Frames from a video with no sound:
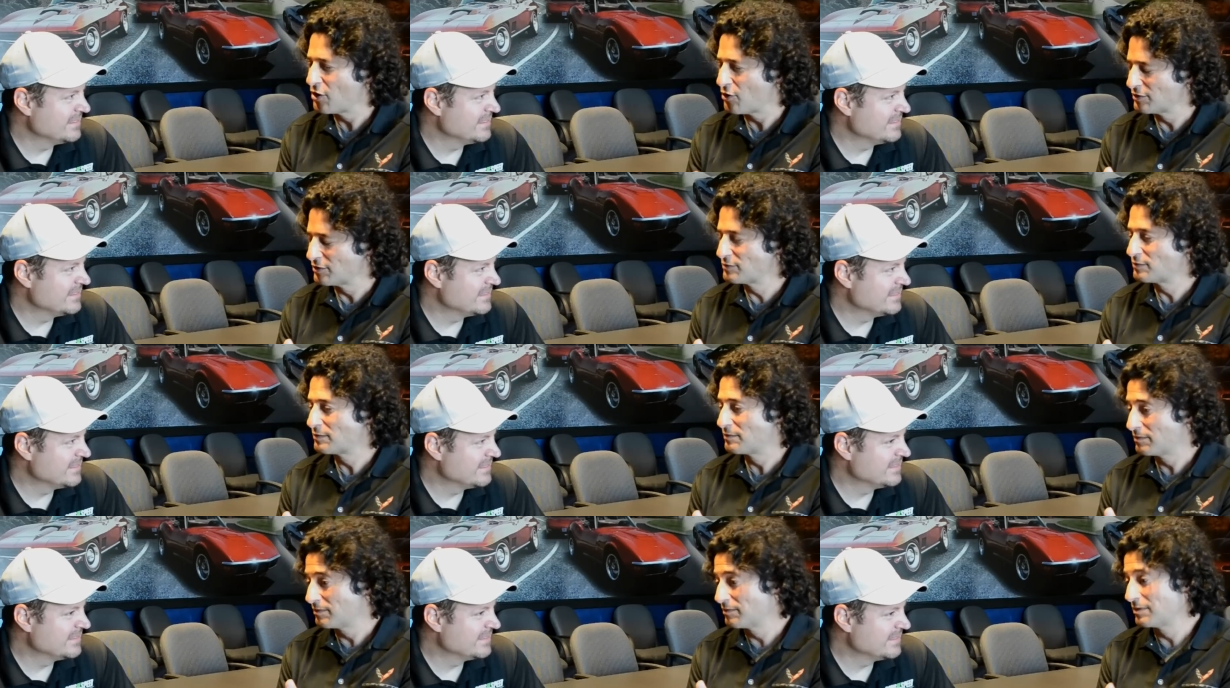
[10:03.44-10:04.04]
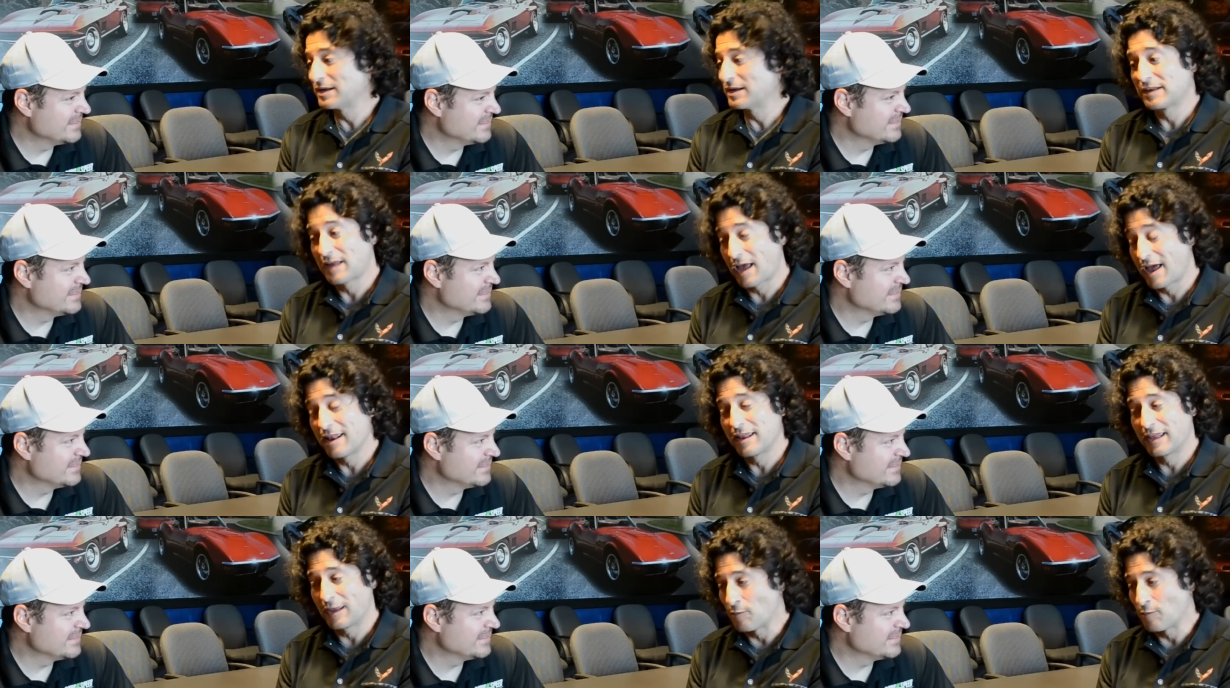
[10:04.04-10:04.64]
Speaker 1: he was being kind of
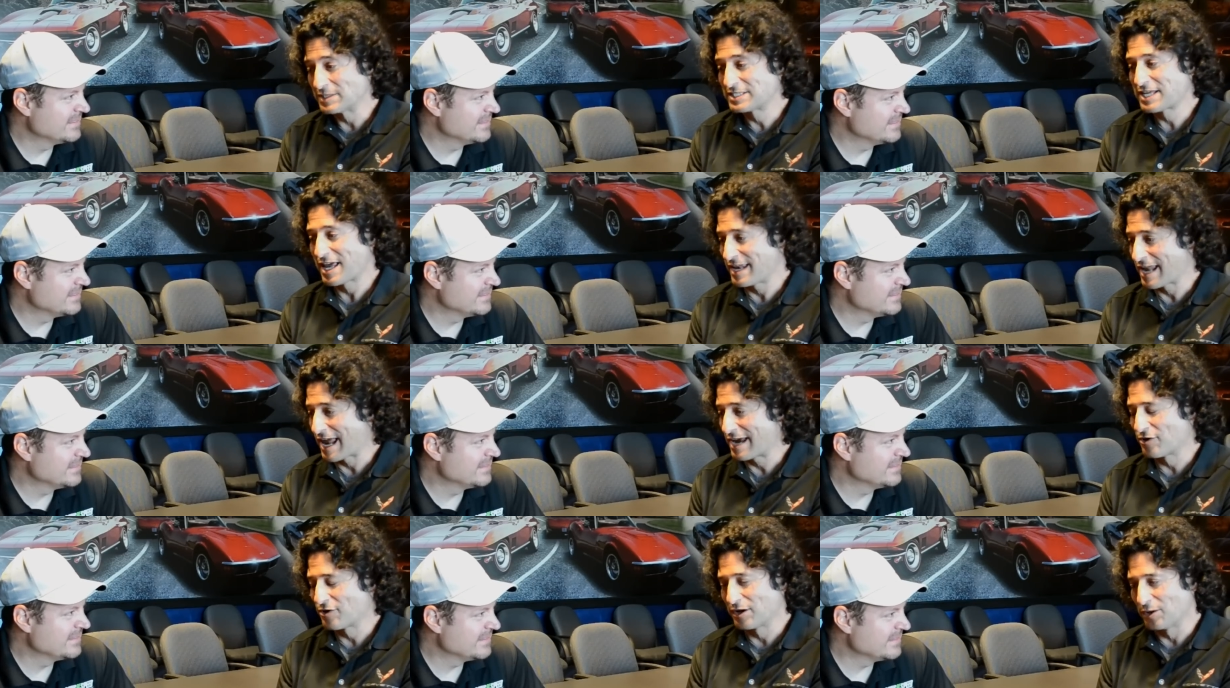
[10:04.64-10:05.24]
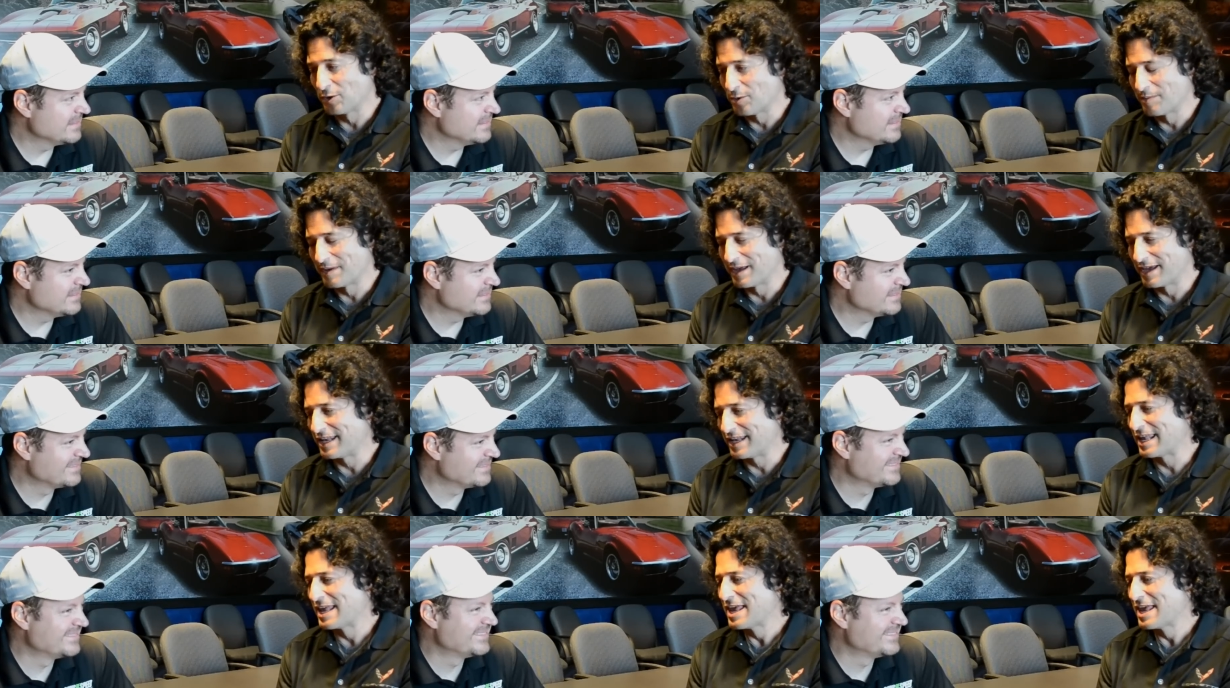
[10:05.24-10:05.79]
almost getting angry a little bit,